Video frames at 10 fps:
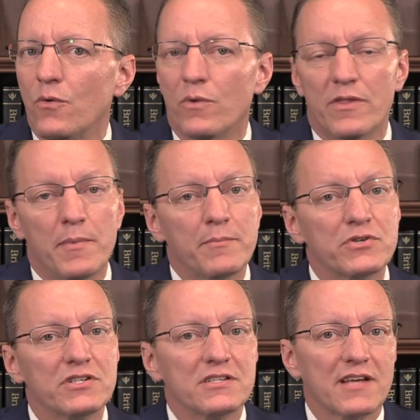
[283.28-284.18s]
when the
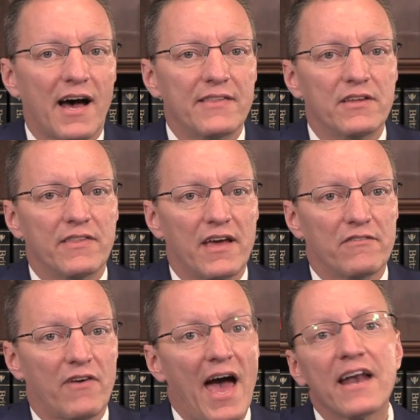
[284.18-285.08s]
members decide that
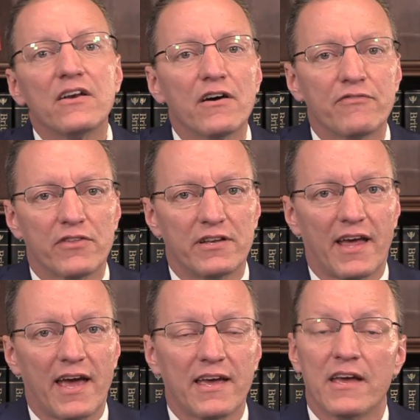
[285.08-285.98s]
they've had enough for the
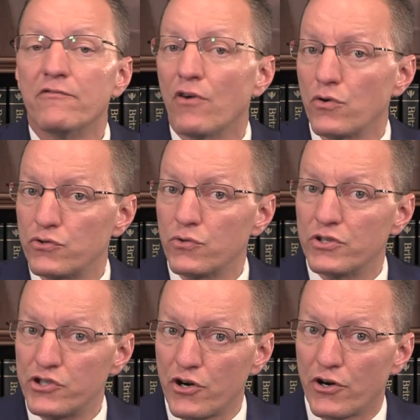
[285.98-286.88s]
day and vote to
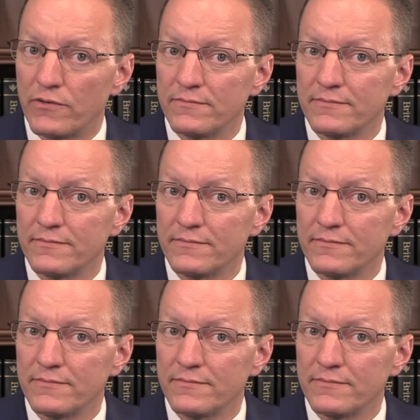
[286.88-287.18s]
adjourn.